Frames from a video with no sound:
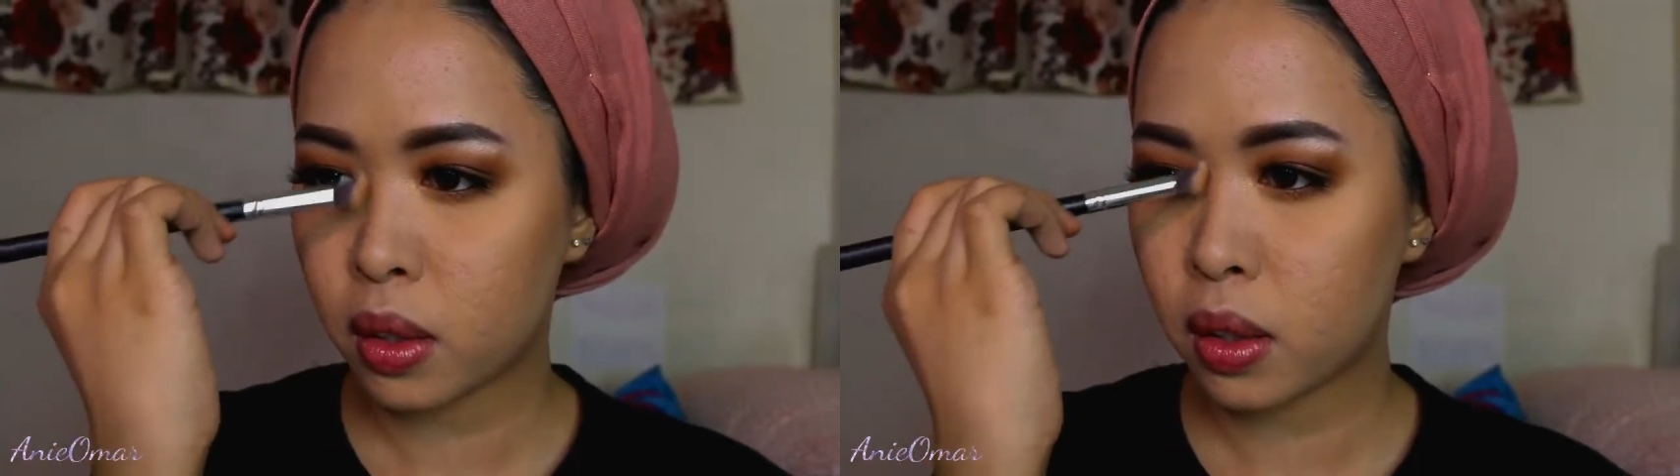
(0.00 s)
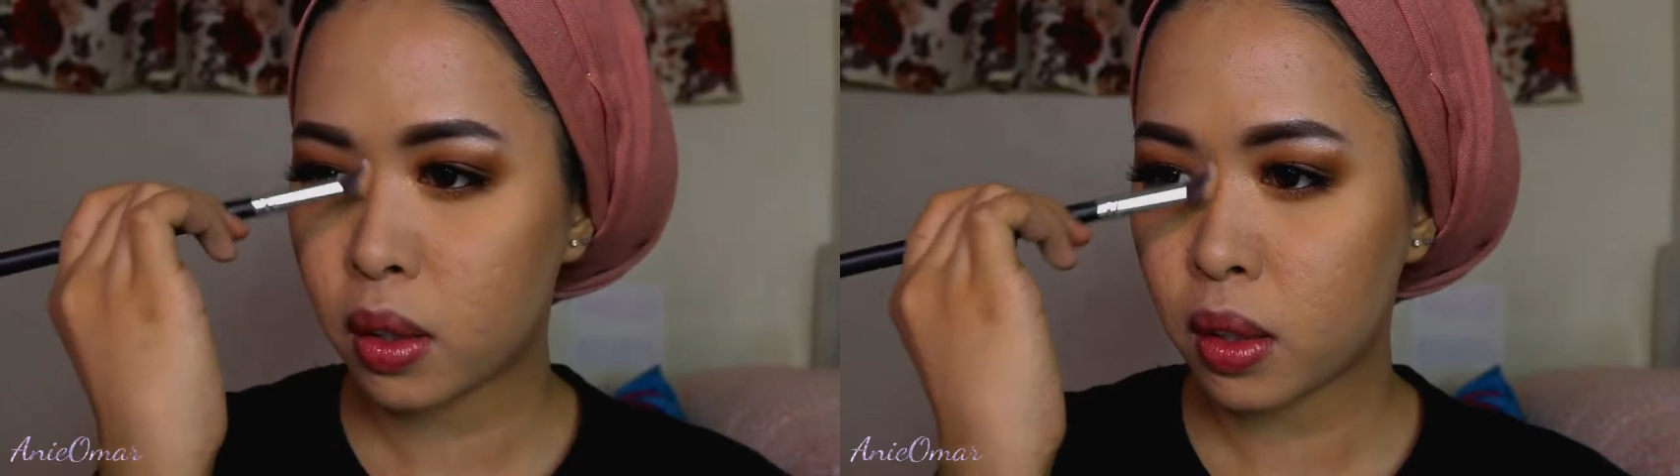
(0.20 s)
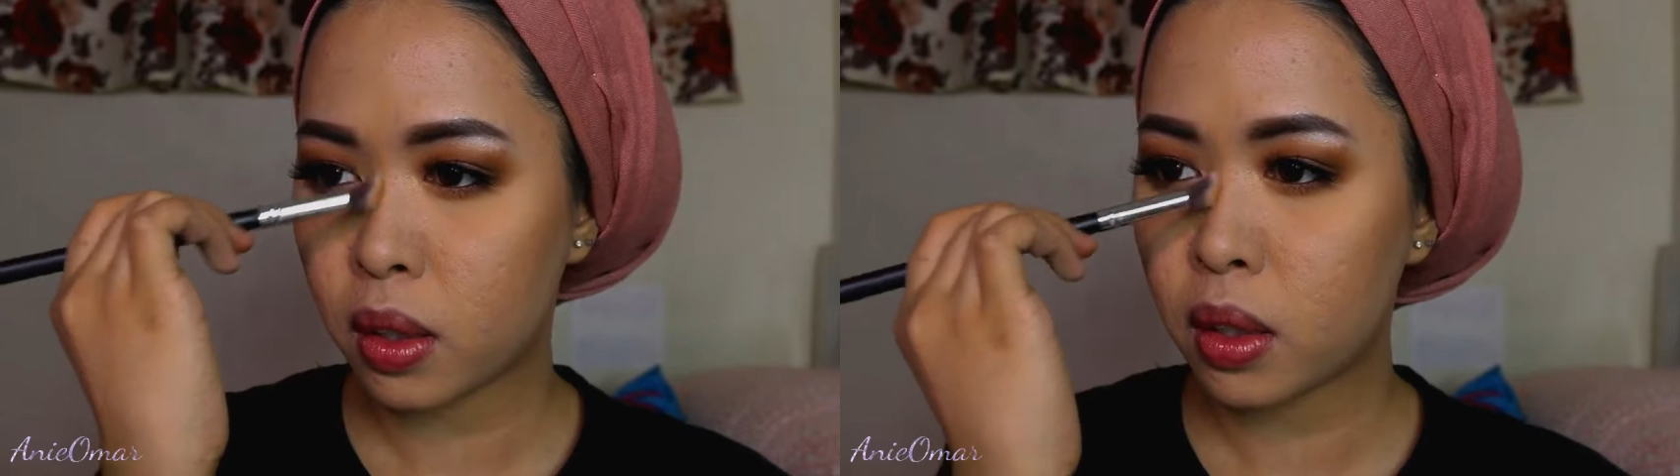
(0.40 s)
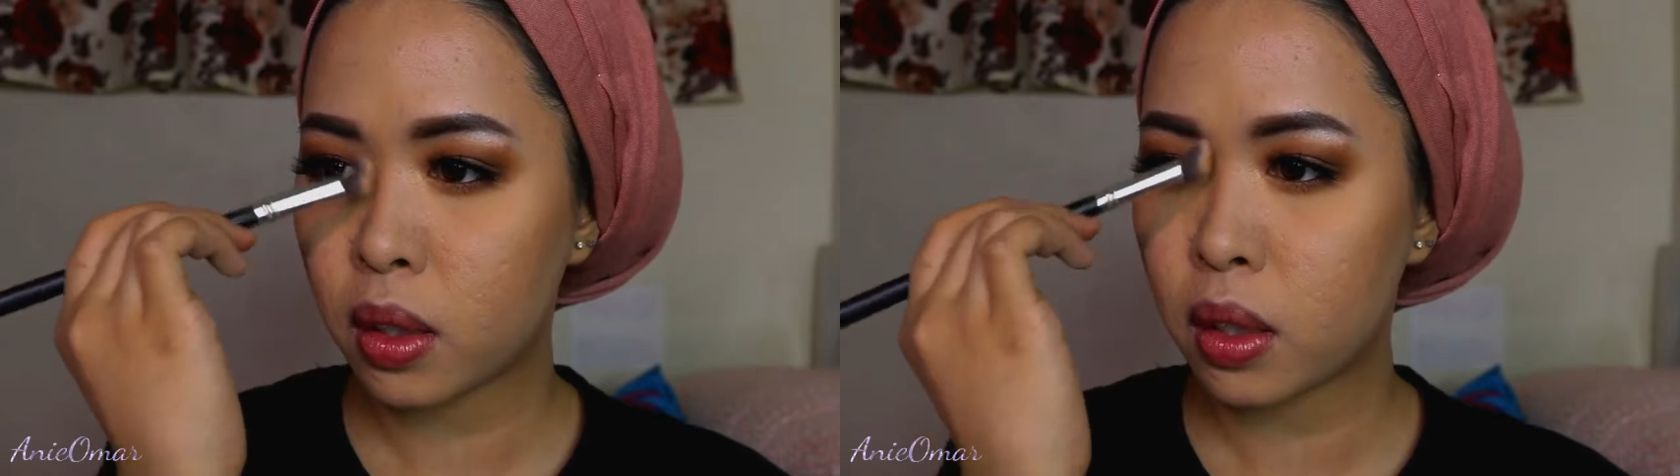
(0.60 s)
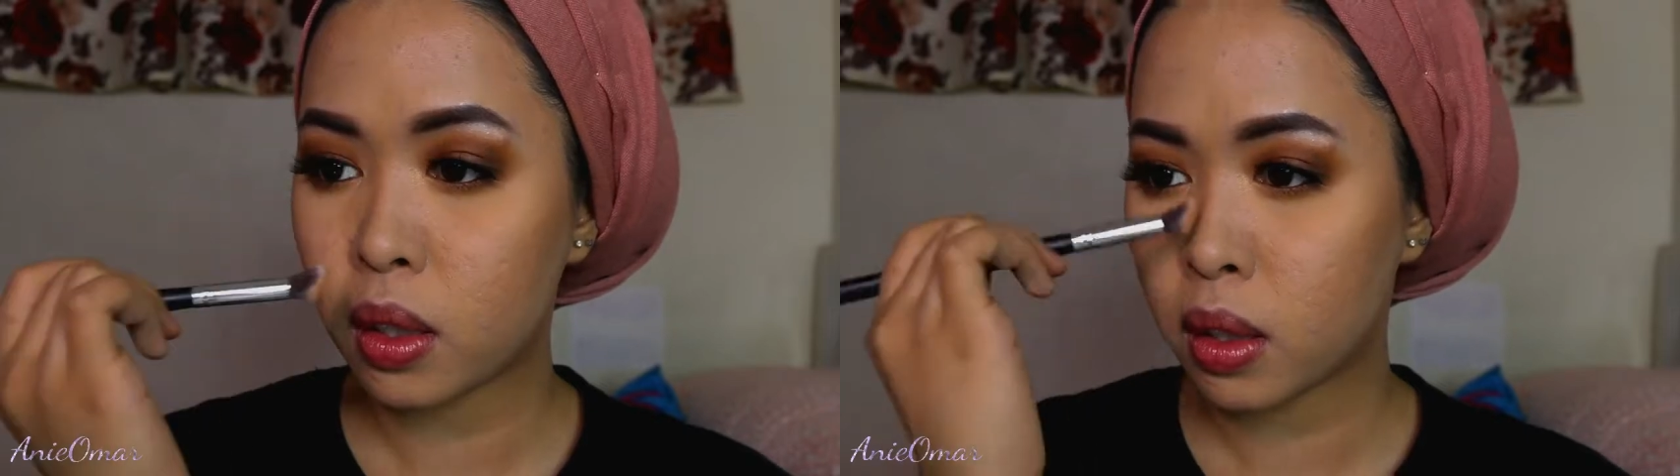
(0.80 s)
there,
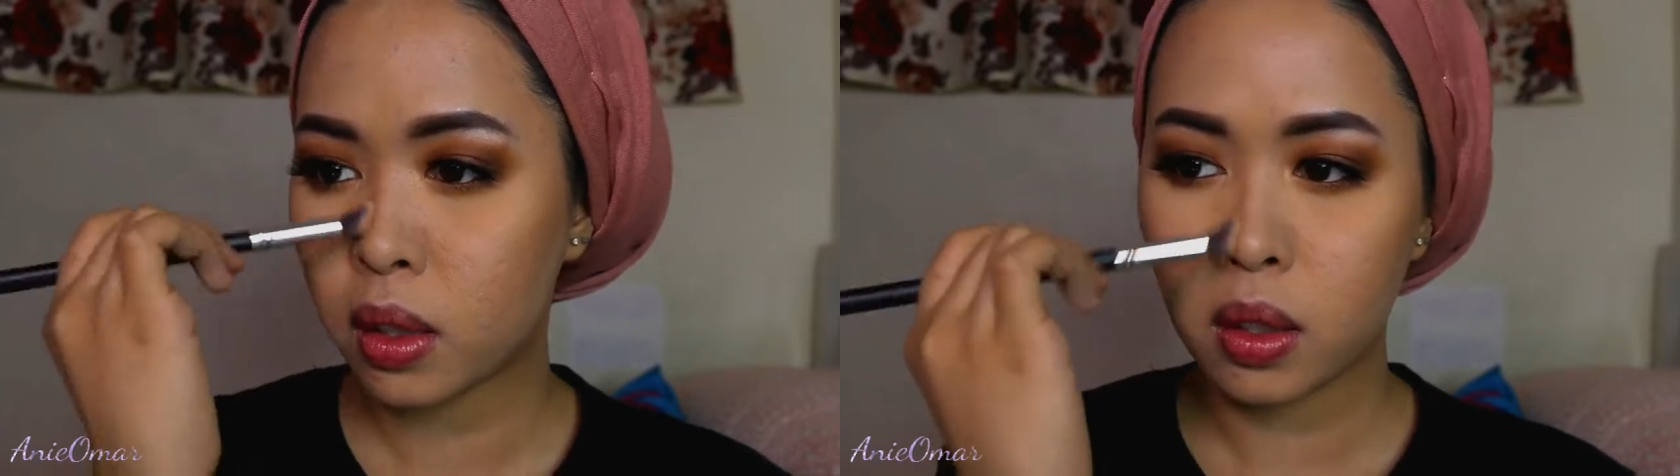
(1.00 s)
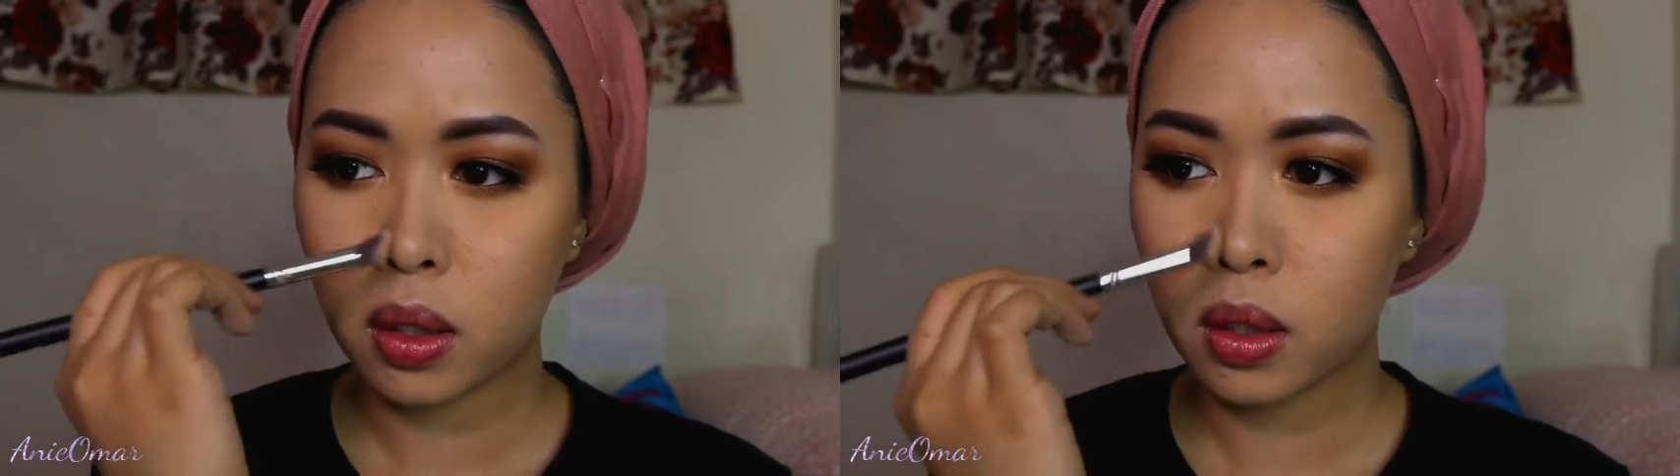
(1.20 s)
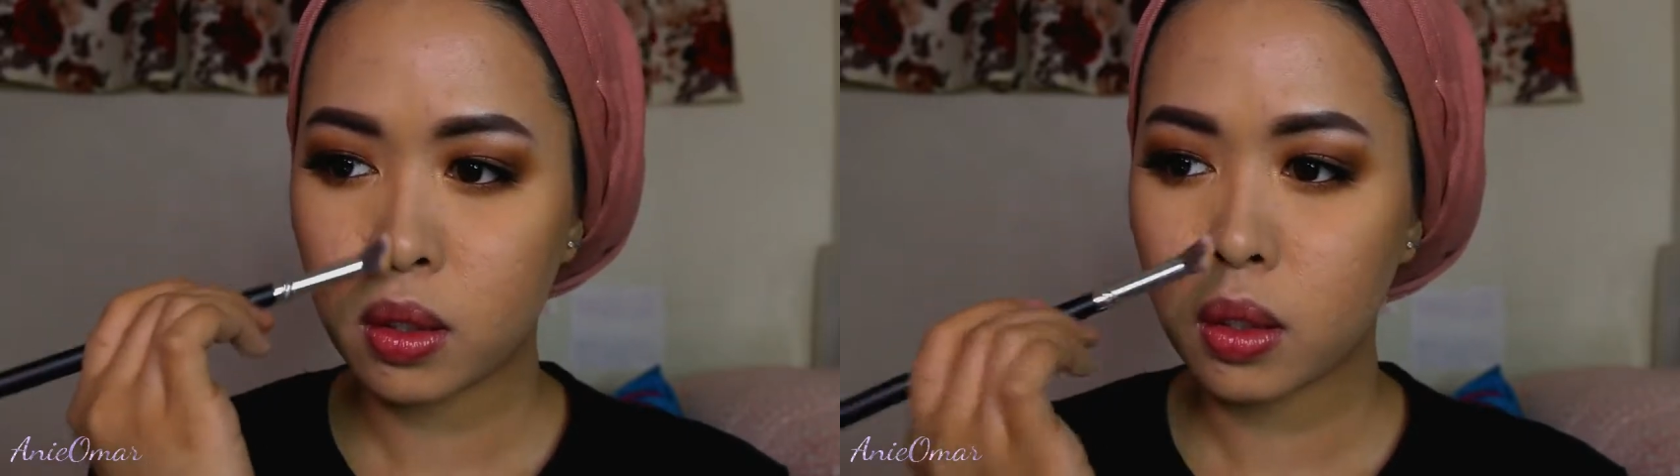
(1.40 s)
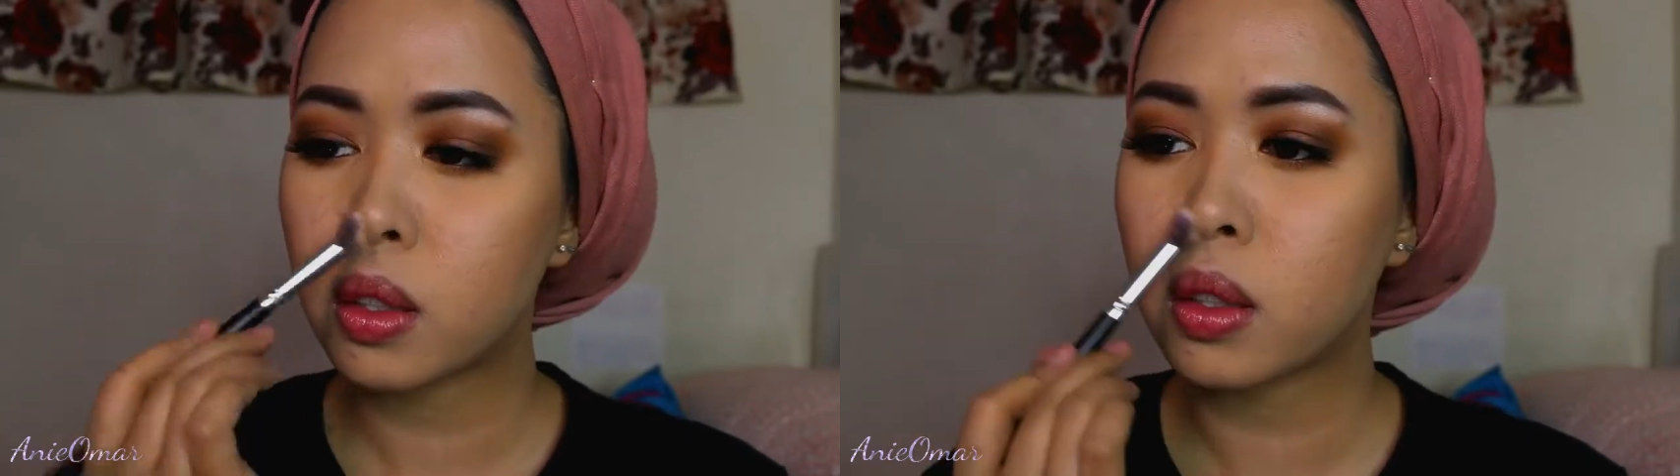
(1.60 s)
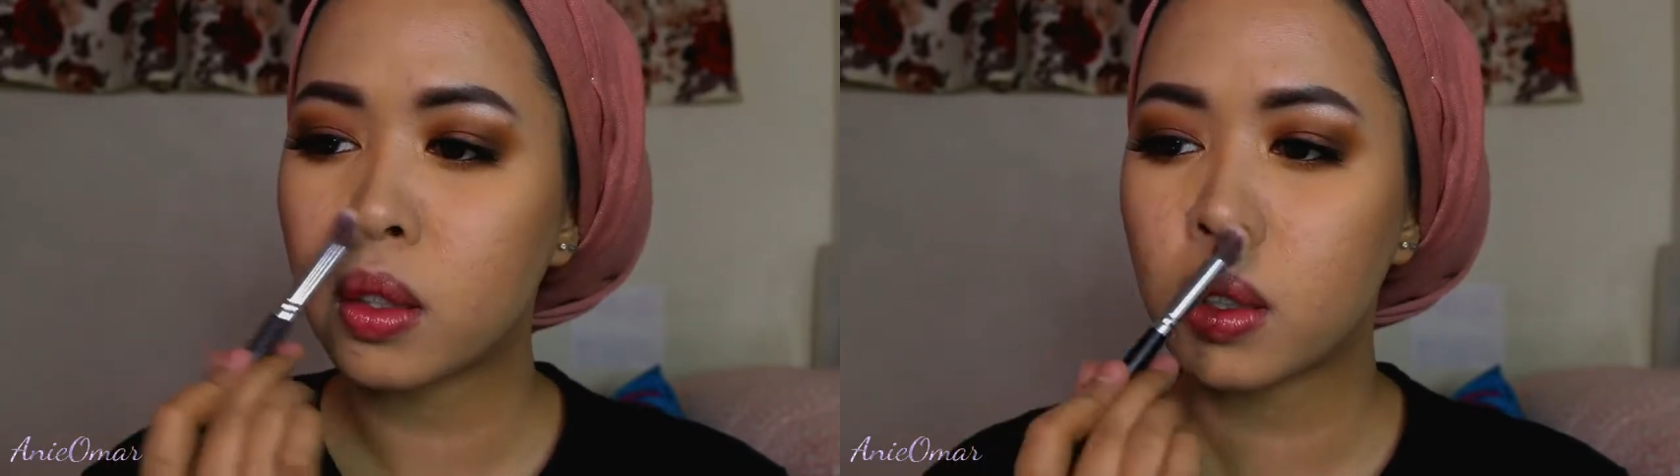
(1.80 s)
but